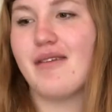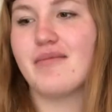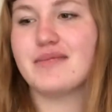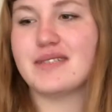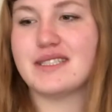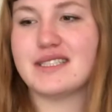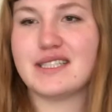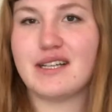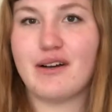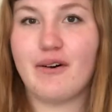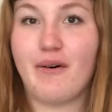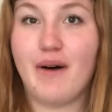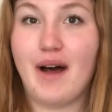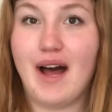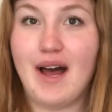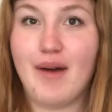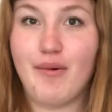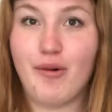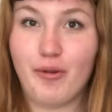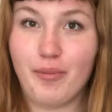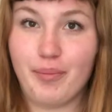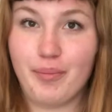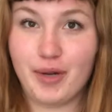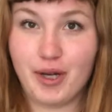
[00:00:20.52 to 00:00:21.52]
So I
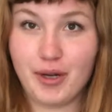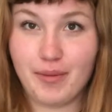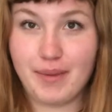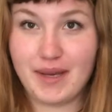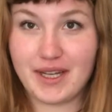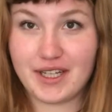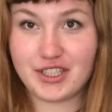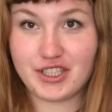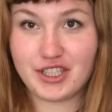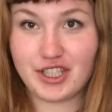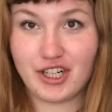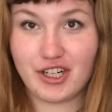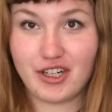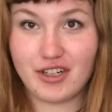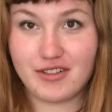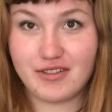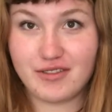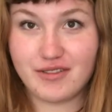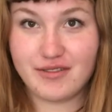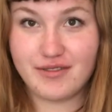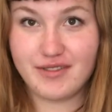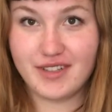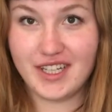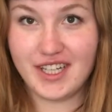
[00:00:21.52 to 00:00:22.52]
will put a picture
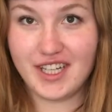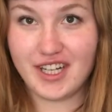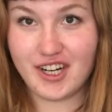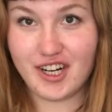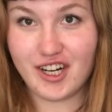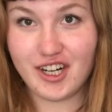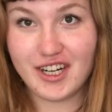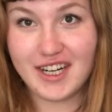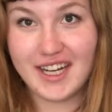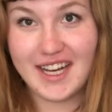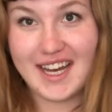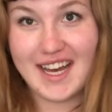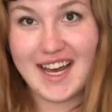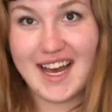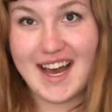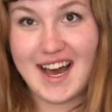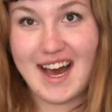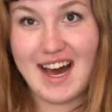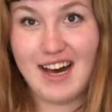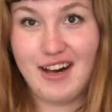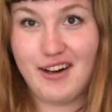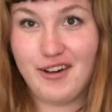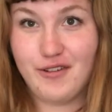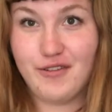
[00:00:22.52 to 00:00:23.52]
here
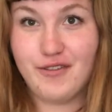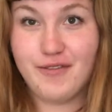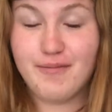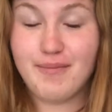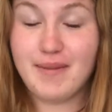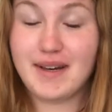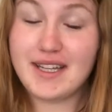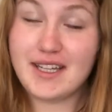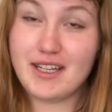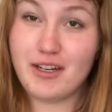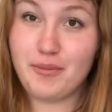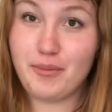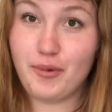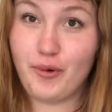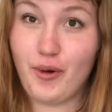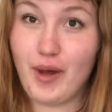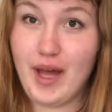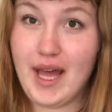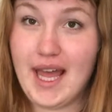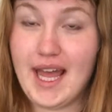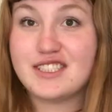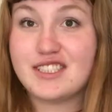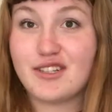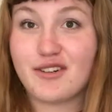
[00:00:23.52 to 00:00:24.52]
of my little
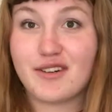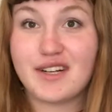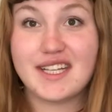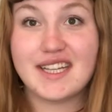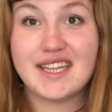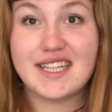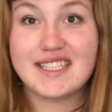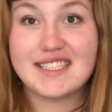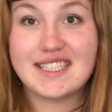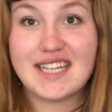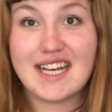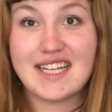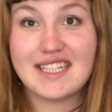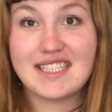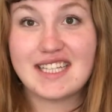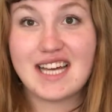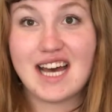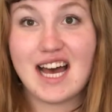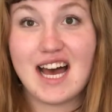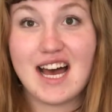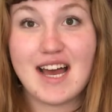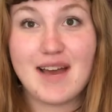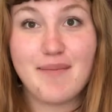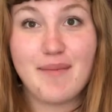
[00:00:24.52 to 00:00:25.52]
boy. During the
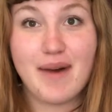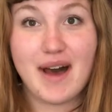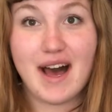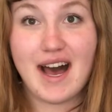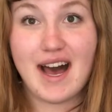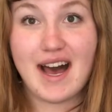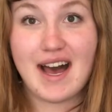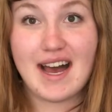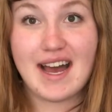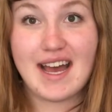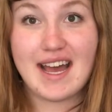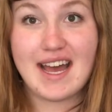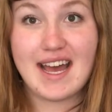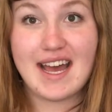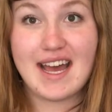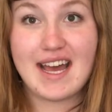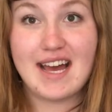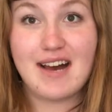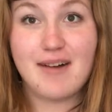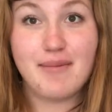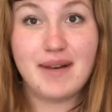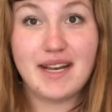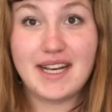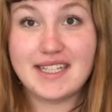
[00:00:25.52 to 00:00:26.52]
daytime, I
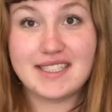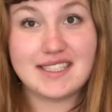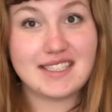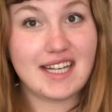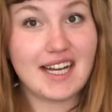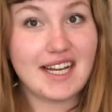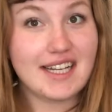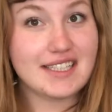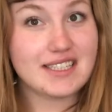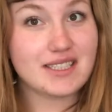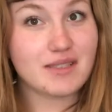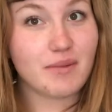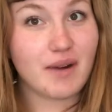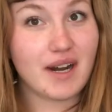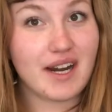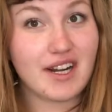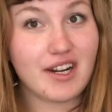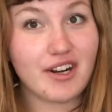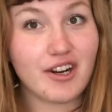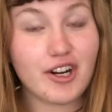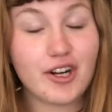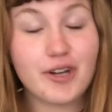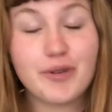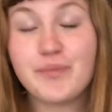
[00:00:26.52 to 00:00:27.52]
am a science
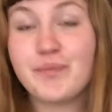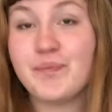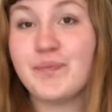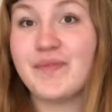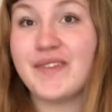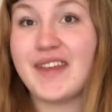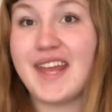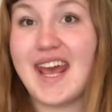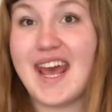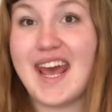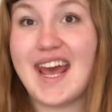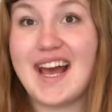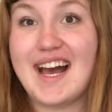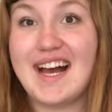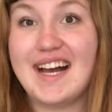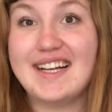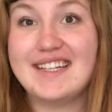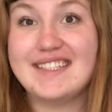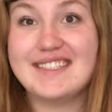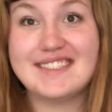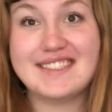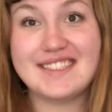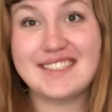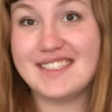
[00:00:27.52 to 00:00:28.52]
writer,
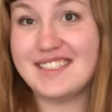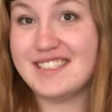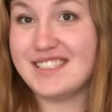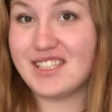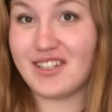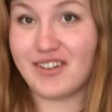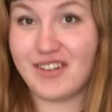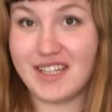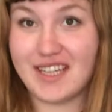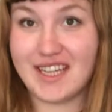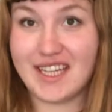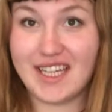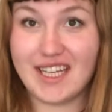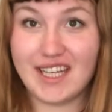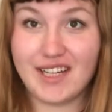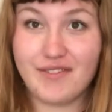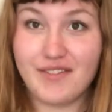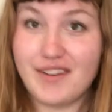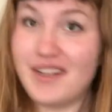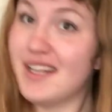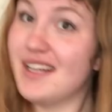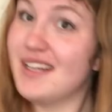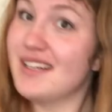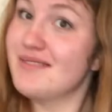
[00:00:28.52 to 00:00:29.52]
and during the
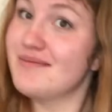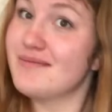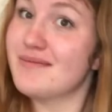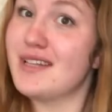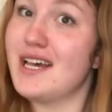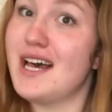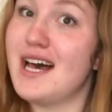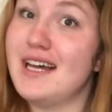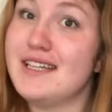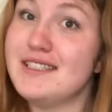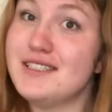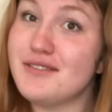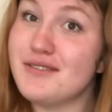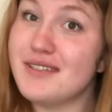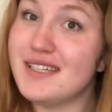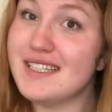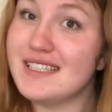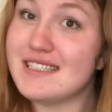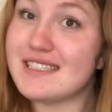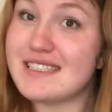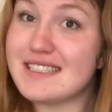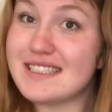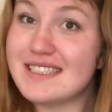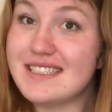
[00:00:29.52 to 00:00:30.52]
evening, I do
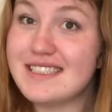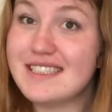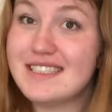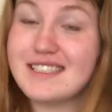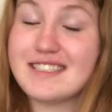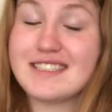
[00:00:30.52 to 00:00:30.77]
this.